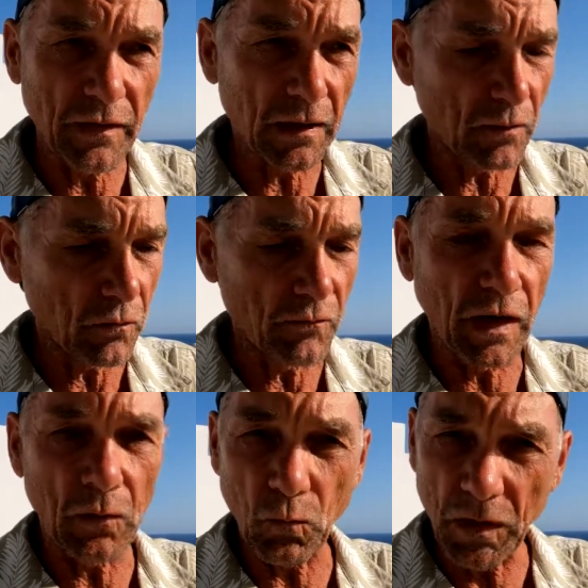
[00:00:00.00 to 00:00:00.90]
and then you've
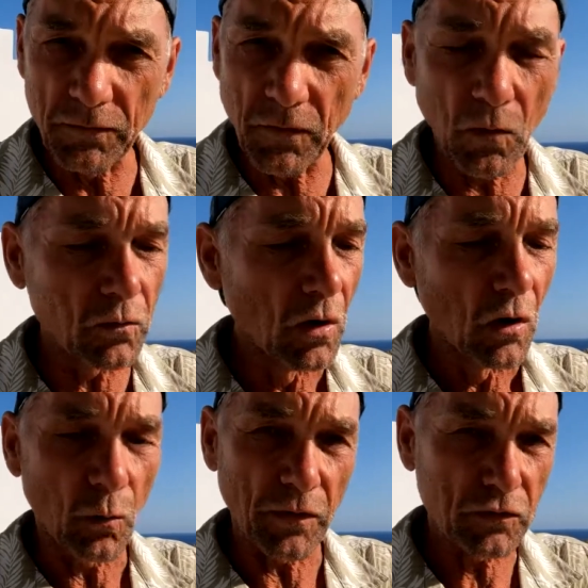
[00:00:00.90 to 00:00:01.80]
got one phone
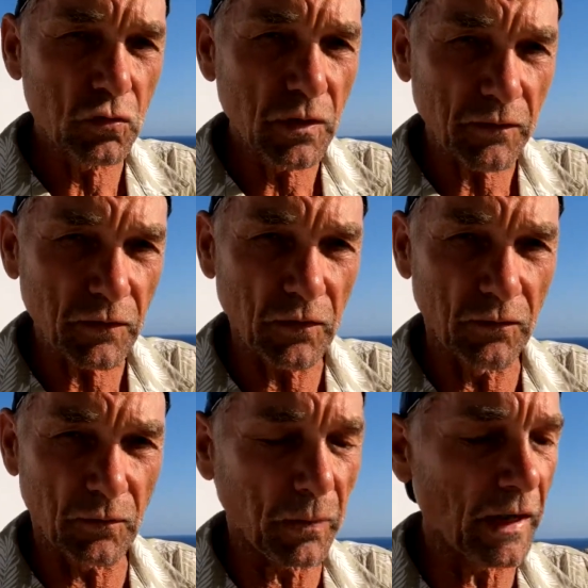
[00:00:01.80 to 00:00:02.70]
with 2 different
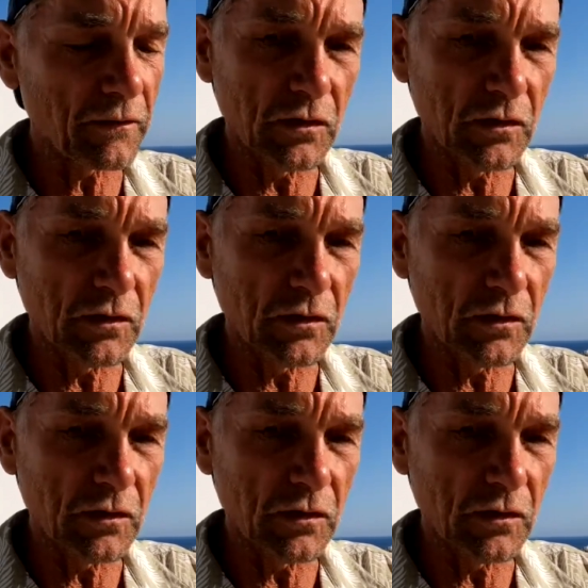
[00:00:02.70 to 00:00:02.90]
service plans,